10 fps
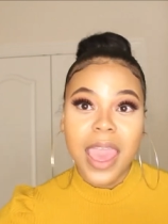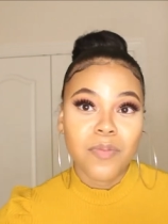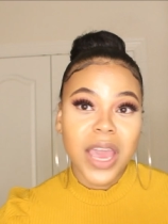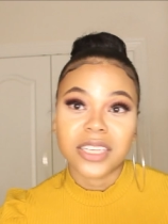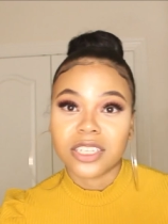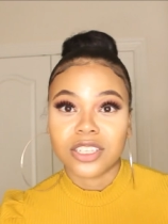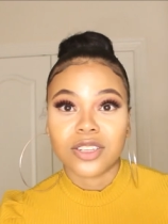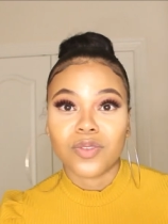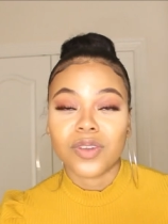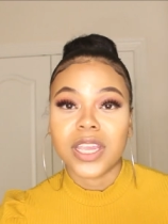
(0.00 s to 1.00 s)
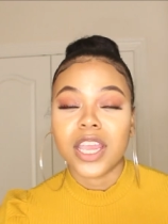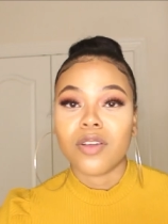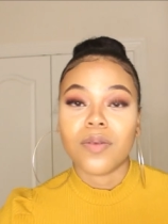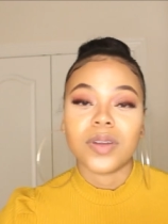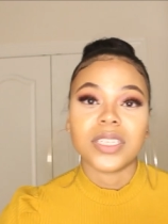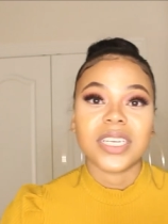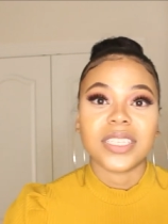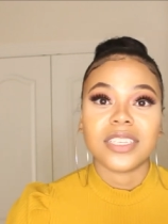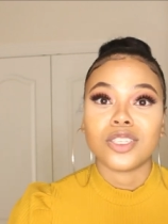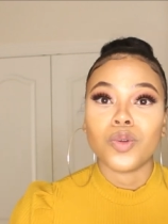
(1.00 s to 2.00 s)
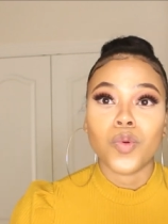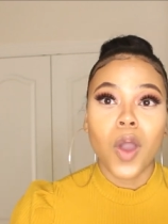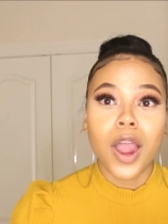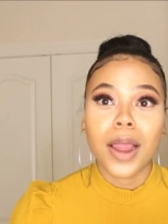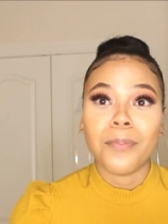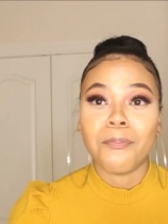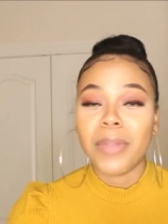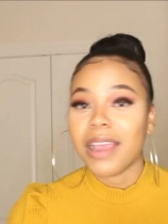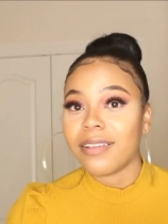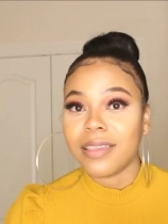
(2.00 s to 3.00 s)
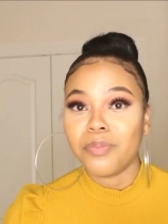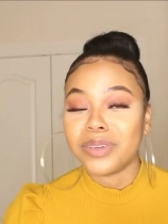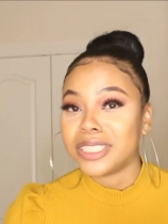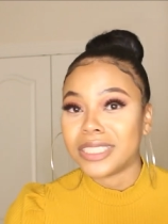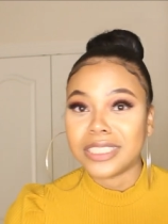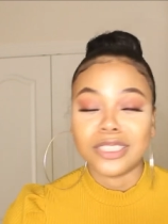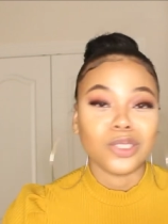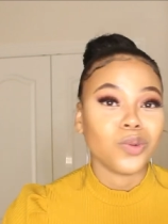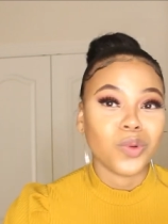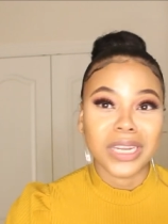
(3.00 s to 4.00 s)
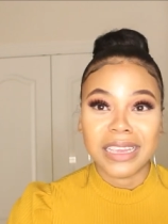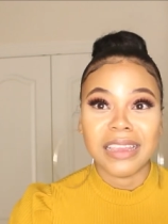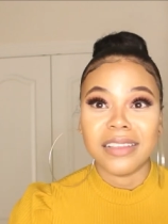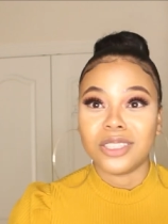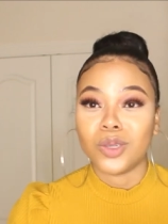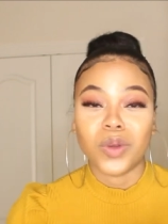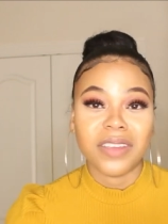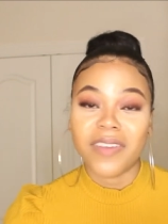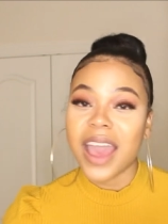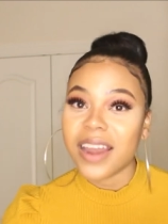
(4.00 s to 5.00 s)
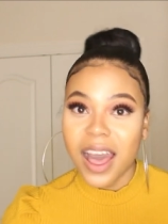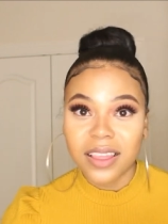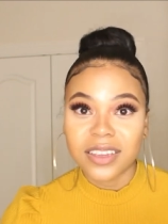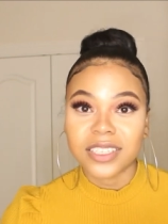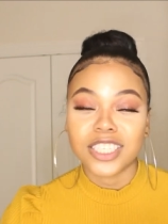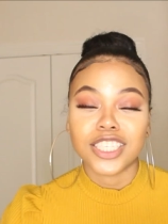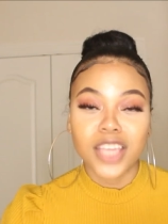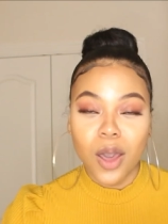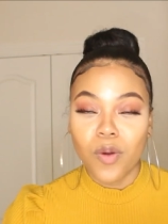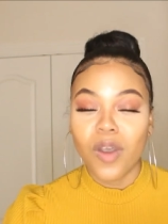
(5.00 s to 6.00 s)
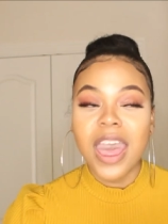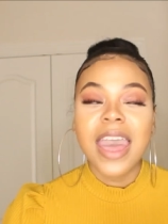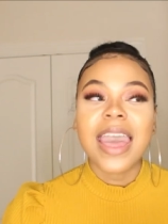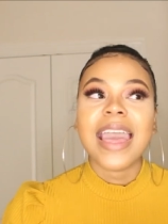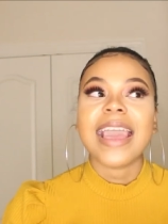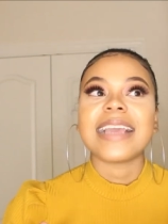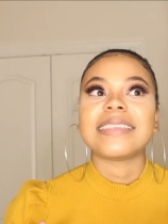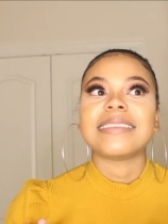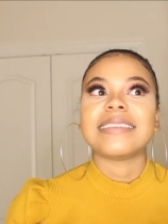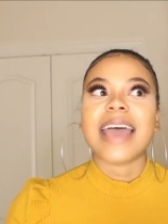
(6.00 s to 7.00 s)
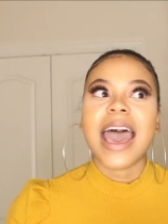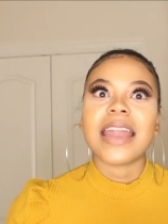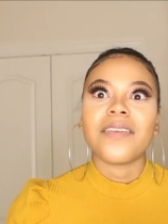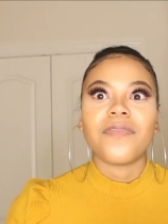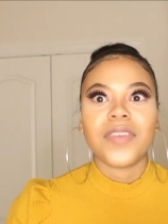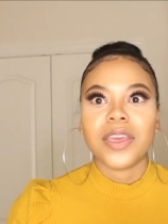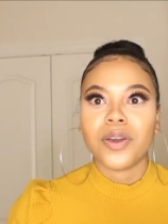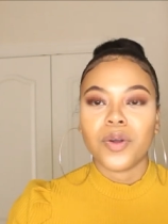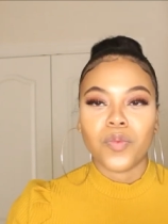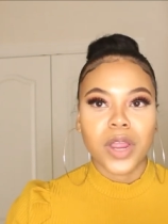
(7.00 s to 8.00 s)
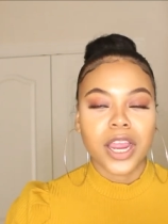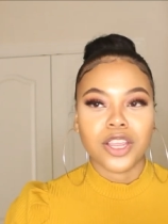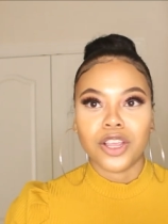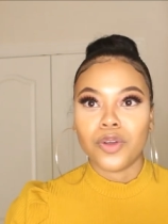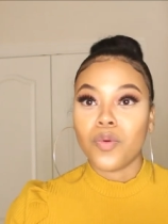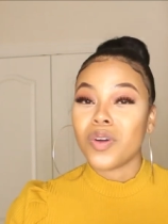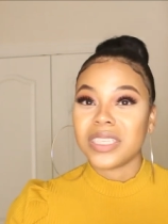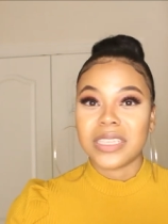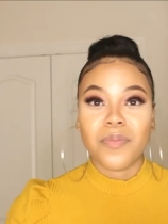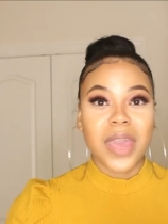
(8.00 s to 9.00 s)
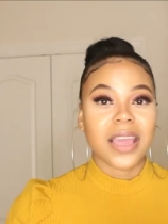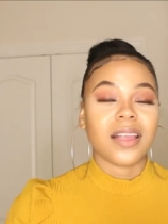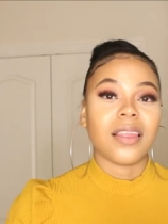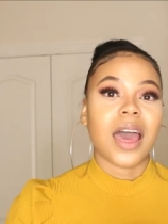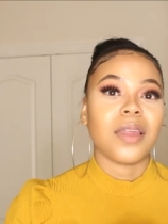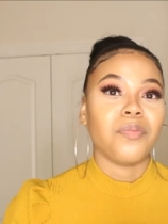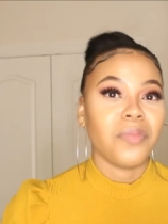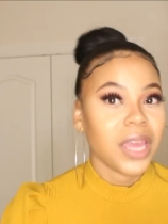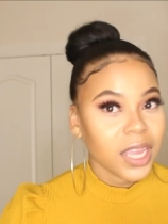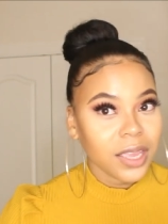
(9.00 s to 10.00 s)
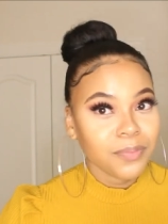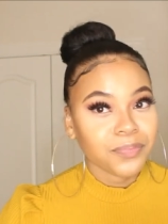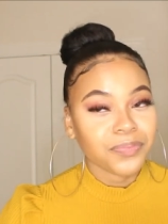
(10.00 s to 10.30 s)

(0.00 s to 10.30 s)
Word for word: a bachelor's degree in criminal justice who are barely pushing $20, $25. So it's not a field where you're going to make a lot of money